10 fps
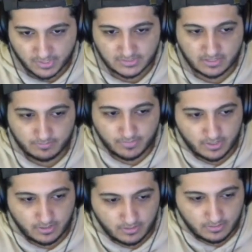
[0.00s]
It's going to
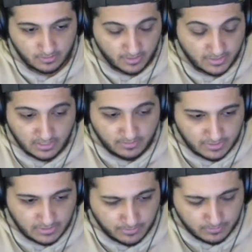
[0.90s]
be it's going to be the
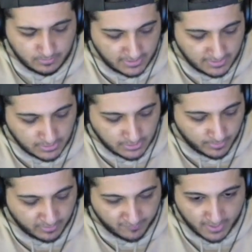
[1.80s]
ter- the
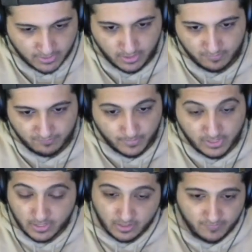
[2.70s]
determining factor if I'm going to click a